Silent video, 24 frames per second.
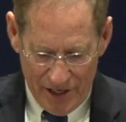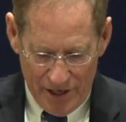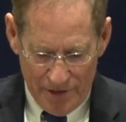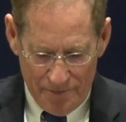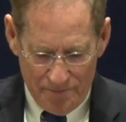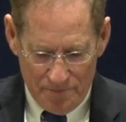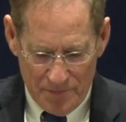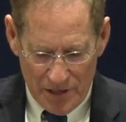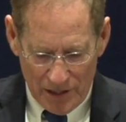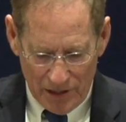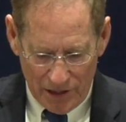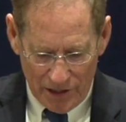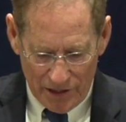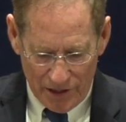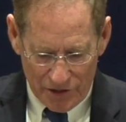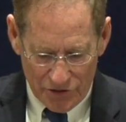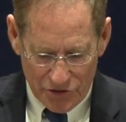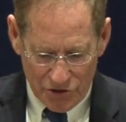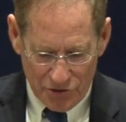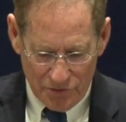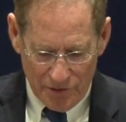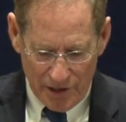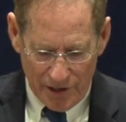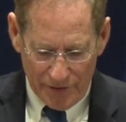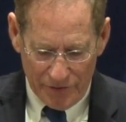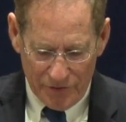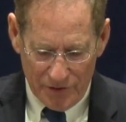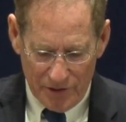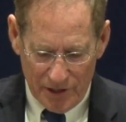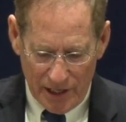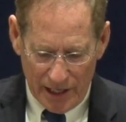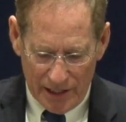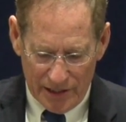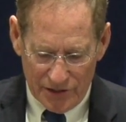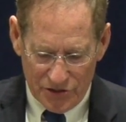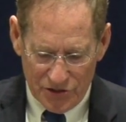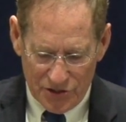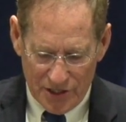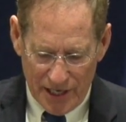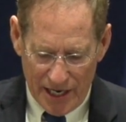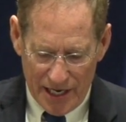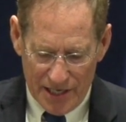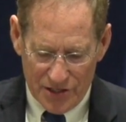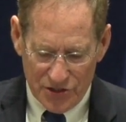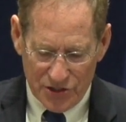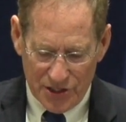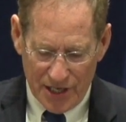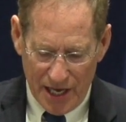Millions throughout the United
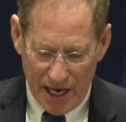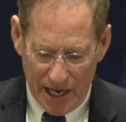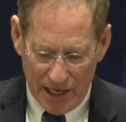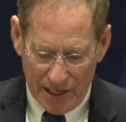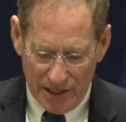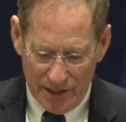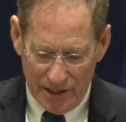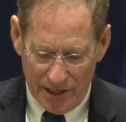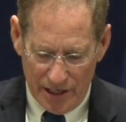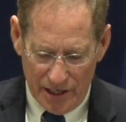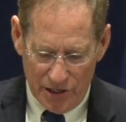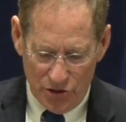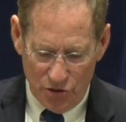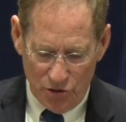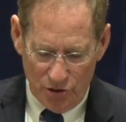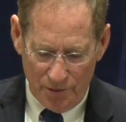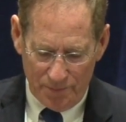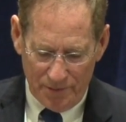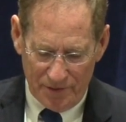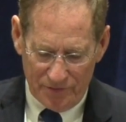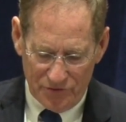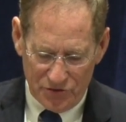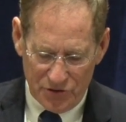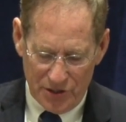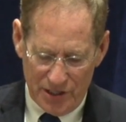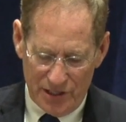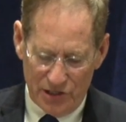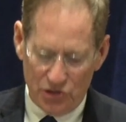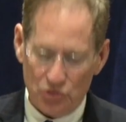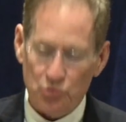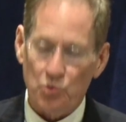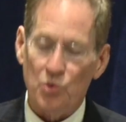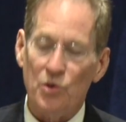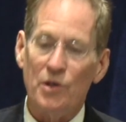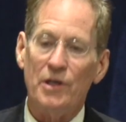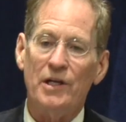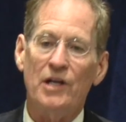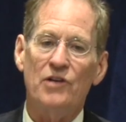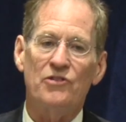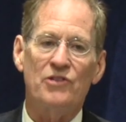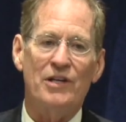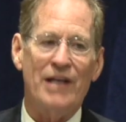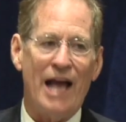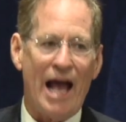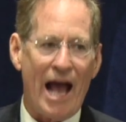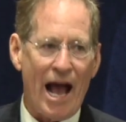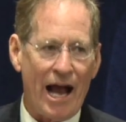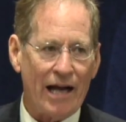States, Canada, and Europe have seen his work as
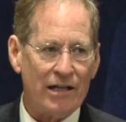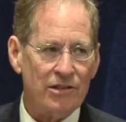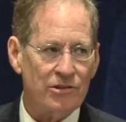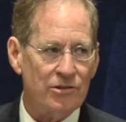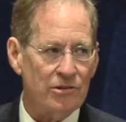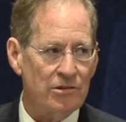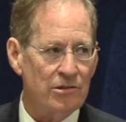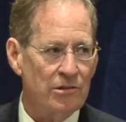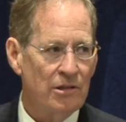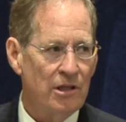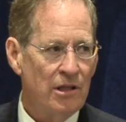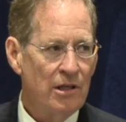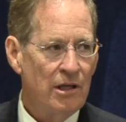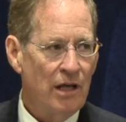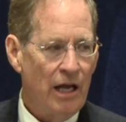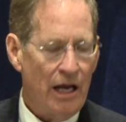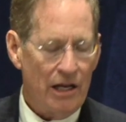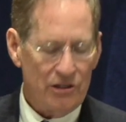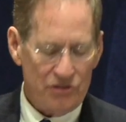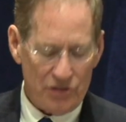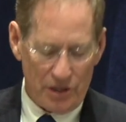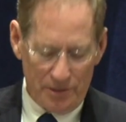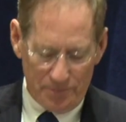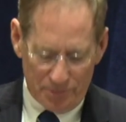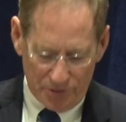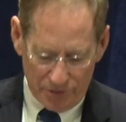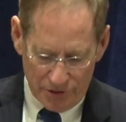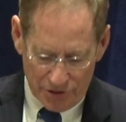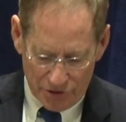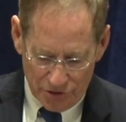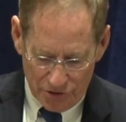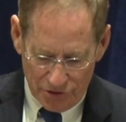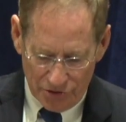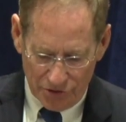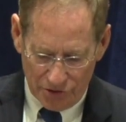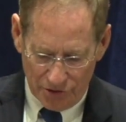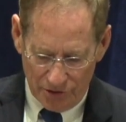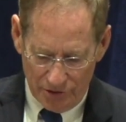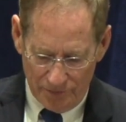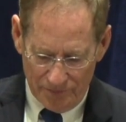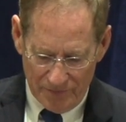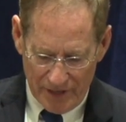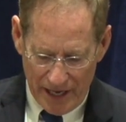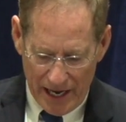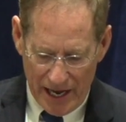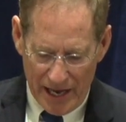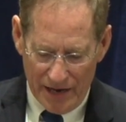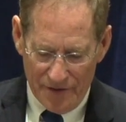an actor, as a producer,
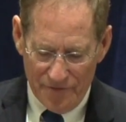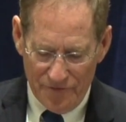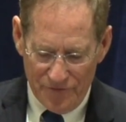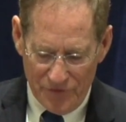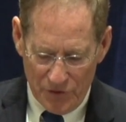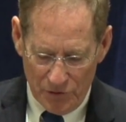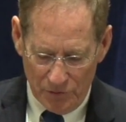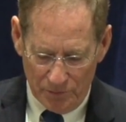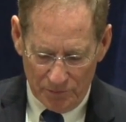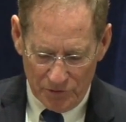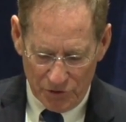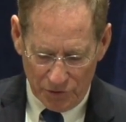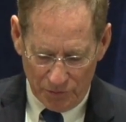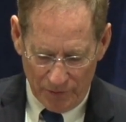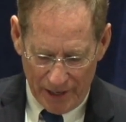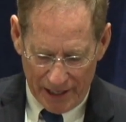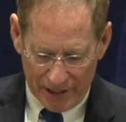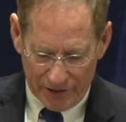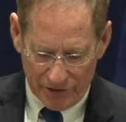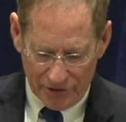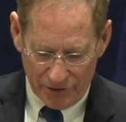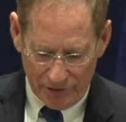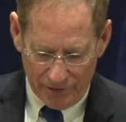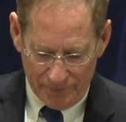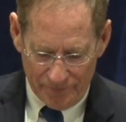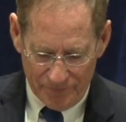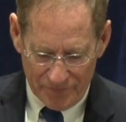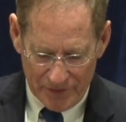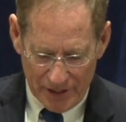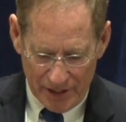and film director.